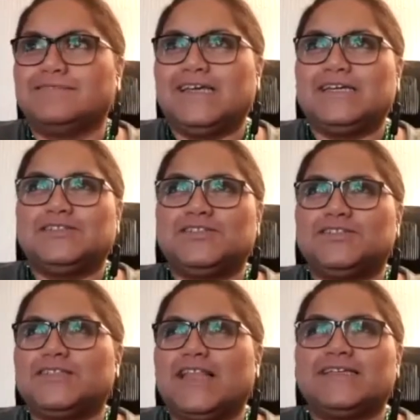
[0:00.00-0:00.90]
they can
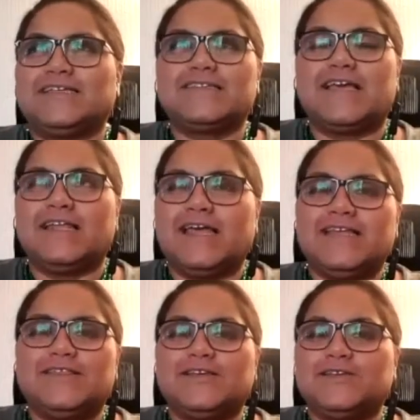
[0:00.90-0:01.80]
just like sell
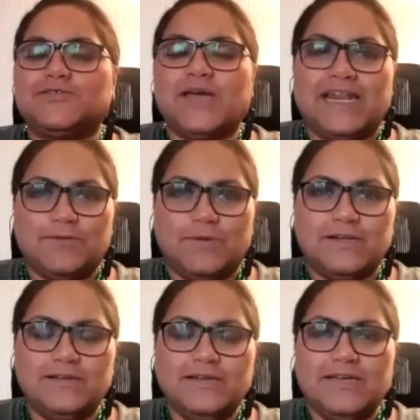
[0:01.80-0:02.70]
anything to anyone.